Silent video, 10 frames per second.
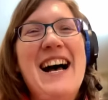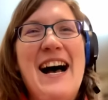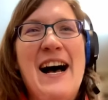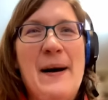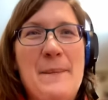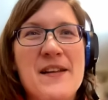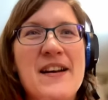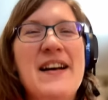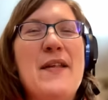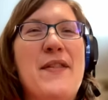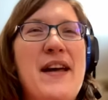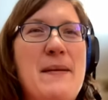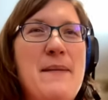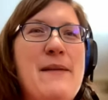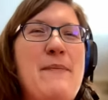
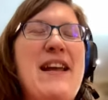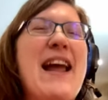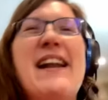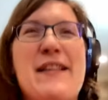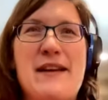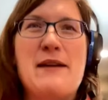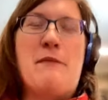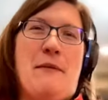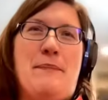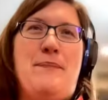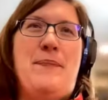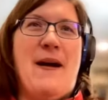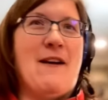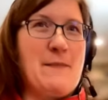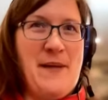that may be anything but the
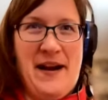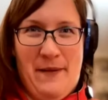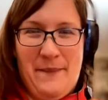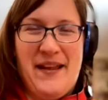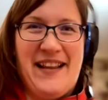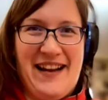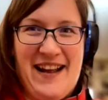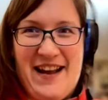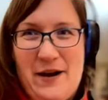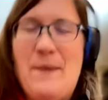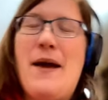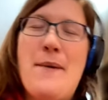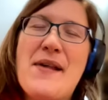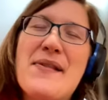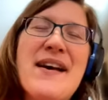bare minimum that they can get away
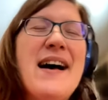with.